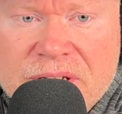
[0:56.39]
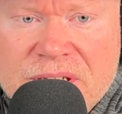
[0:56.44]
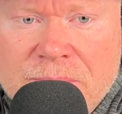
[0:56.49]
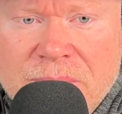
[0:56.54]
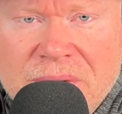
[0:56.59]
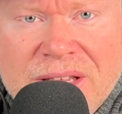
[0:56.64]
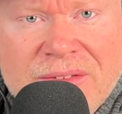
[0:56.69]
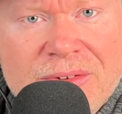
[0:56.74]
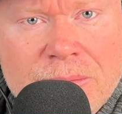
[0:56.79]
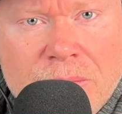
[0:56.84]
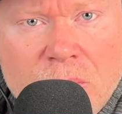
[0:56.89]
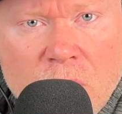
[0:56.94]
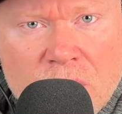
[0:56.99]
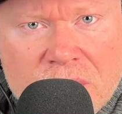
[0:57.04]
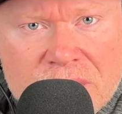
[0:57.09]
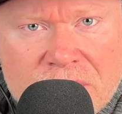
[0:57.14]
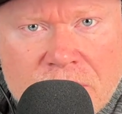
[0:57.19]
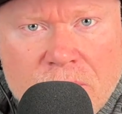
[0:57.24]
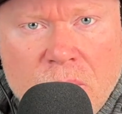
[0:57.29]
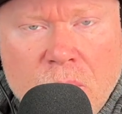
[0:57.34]
but even
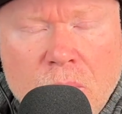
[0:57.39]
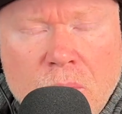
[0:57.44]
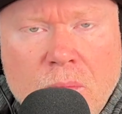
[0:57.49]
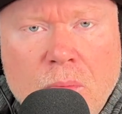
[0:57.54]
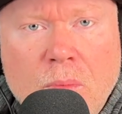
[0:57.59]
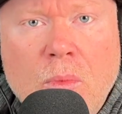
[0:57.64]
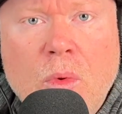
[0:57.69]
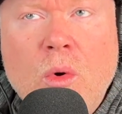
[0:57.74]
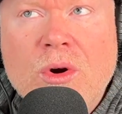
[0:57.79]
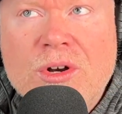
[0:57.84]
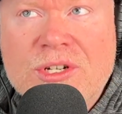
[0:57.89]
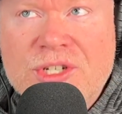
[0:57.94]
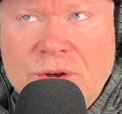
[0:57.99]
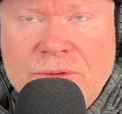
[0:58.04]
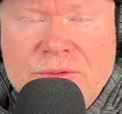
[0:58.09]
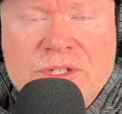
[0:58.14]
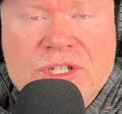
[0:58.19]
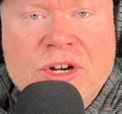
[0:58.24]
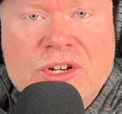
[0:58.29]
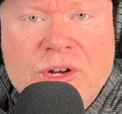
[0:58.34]
more so
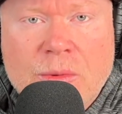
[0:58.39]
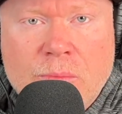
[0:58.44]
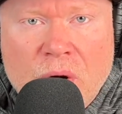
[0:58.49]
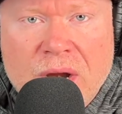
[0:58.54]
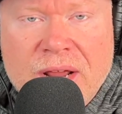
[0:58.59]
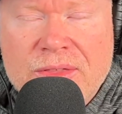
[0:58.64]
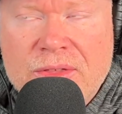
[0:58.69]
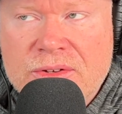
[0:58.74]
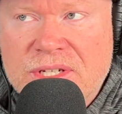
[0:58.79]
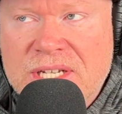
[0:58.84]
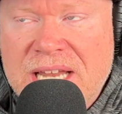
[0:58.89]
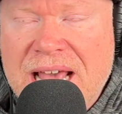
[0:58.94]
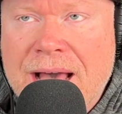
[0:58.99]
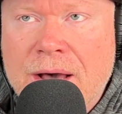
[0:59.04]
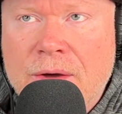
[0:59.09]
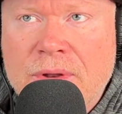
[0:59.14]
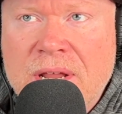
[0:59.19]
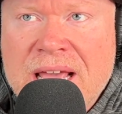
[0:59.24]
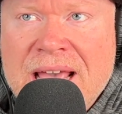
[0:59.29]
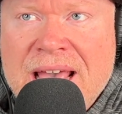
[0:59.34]
if you start to break those
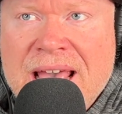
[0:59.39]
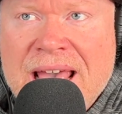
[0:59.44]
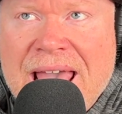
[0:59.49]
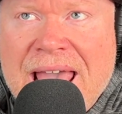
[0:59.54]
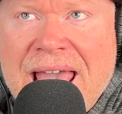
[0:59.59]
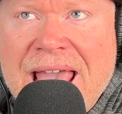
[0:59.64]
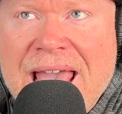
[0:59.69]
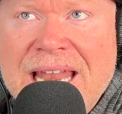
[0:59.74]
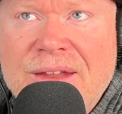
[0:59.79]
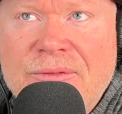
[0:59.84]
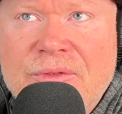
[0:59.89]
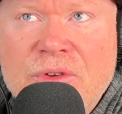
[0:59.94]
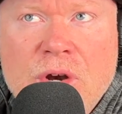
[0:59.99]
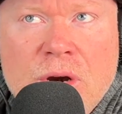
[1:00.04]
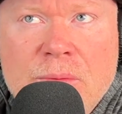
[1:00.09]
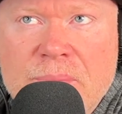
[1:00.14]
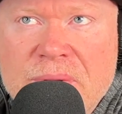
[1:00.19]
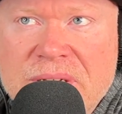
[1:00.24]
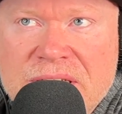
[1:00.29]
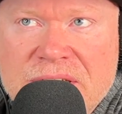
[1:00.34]
down. And if you're
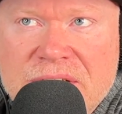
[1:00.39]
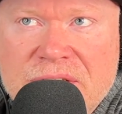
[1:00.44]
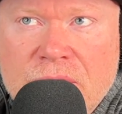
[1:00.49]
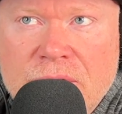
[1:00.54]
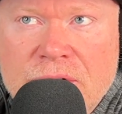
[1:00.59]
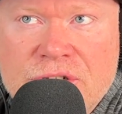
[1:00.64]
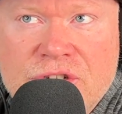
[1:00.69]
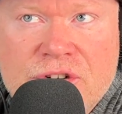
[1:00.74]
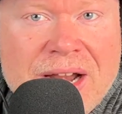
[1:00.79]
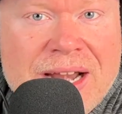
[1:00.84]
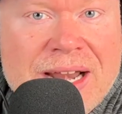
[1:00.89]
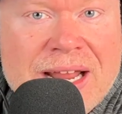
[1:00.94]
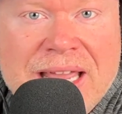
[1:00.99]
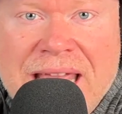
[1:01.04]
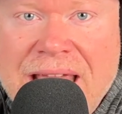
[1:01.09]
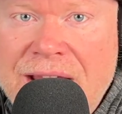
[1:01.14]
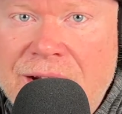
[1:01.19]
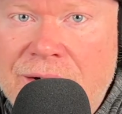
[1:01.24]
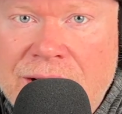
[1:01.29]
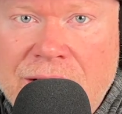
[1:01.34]
a business owner trying to
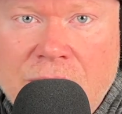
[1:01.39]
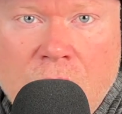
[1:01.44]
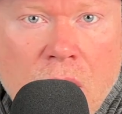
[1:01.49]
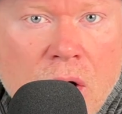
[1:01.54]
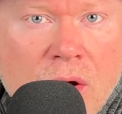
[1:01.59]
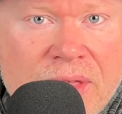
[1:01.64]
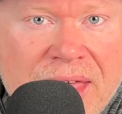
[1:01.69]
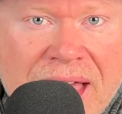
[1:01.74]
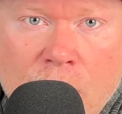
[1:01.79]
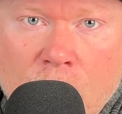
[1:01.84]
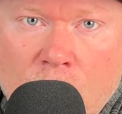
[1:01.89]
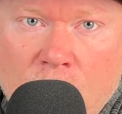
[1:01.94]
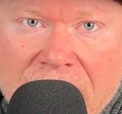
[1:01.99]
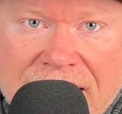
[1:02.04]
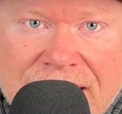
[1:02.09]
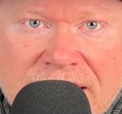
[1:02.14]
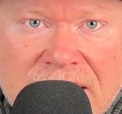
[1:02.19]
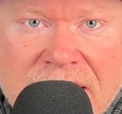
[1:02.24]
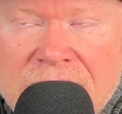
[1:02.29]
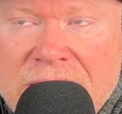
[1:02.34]
carry all that
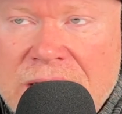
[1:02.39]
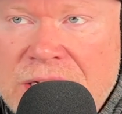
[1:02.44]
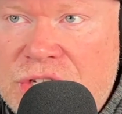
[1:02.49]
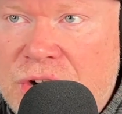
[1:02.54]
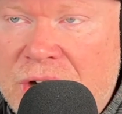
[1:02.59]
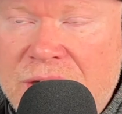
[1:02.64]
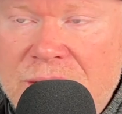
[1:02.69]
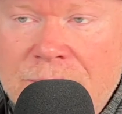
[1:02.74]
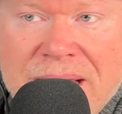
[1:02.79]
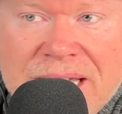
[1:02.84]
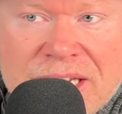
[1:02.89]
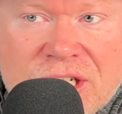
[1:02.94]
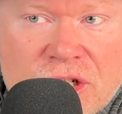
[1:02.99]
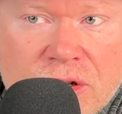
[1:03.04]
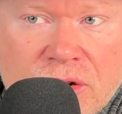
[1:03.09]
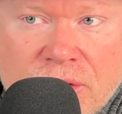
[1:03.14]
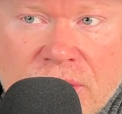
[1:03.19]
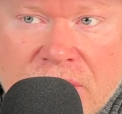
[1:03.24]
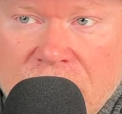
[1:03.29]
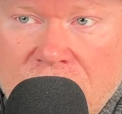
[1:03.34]
weight, trying to make
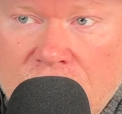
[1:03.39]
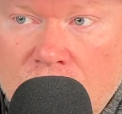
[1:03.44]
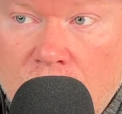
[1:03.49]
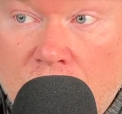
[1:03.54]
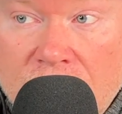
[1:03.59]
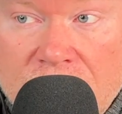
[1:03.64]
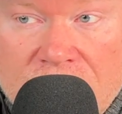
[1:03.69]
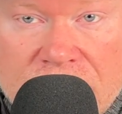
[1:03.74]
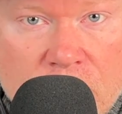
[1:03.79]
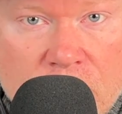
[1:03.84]
sure that you're in the